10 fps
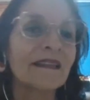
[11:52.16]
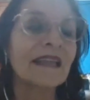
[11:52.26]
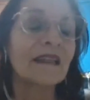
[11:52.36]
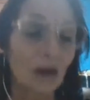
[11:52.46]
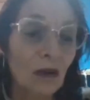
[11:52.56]

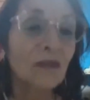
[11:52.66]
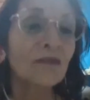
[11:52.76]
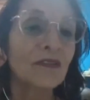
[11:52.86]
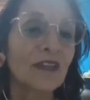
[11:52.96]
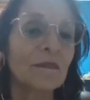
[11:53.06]
That
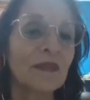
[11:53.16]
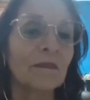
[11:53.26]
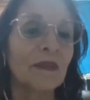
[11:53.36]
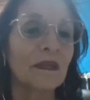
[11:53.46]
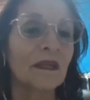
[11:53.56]
also
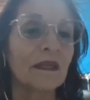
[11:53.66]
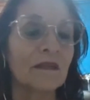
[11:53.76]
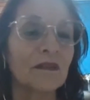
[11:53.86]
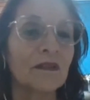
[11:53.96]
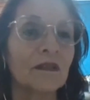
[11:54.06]
something very
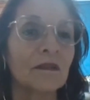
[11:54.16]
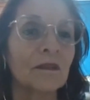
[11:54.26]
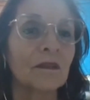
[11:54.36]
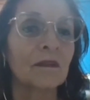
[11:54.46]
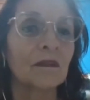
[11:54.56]
interesting
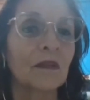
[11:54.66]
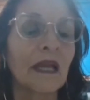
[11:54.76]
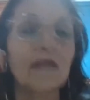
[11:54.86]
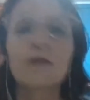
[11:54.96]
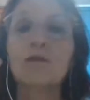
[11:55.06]
to.
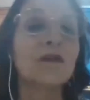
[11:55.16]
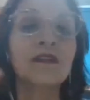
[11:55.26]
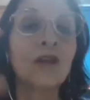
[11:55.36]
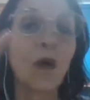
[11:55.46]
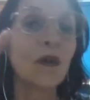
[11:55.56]
It
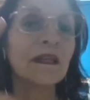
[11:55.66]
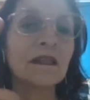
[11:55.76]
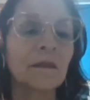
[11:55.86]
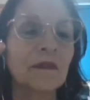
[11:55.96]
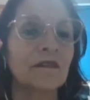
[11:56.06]
wasn't only
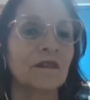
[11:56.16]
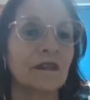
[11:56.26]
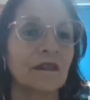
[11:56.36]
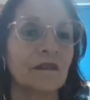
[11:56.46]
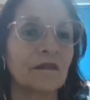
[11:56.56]
in the big
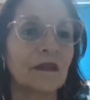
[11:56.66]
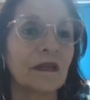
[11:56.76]
cities.